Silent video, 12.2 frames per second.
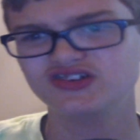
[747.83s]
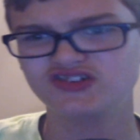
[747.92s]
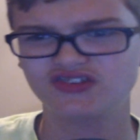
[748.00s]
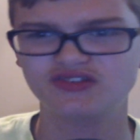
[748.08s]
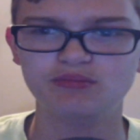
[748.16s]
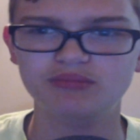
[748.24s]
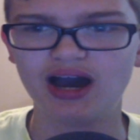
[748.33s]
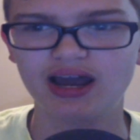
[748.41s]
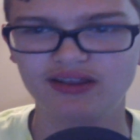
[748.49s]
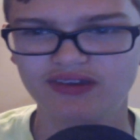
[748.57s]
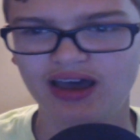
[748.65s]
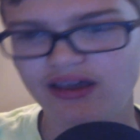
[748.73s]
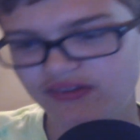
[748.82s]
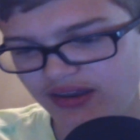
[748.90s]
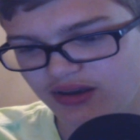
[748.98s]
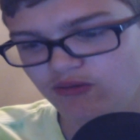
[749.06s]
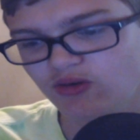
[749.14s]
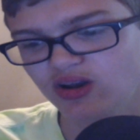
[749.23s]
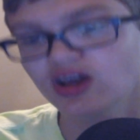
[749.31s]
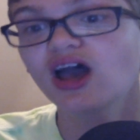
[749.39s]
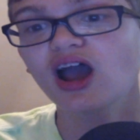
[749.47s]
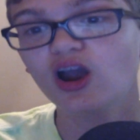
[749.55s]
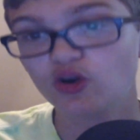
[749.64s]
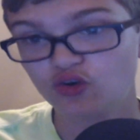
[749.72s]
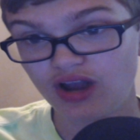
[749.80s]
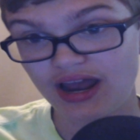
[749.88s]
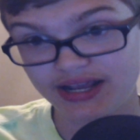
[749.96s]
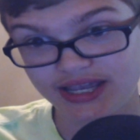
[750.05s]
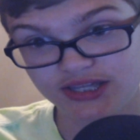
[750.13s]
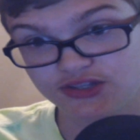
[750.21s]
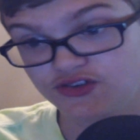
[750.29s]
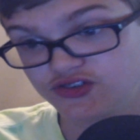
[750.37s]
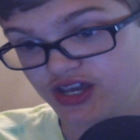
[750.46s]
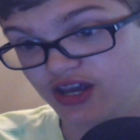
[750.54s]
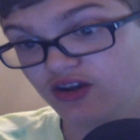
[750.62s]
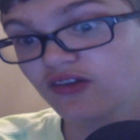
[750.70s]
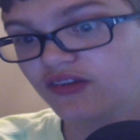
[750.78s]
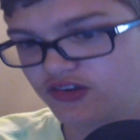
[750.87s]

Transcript: just demonetize anyone or eradicate their channels.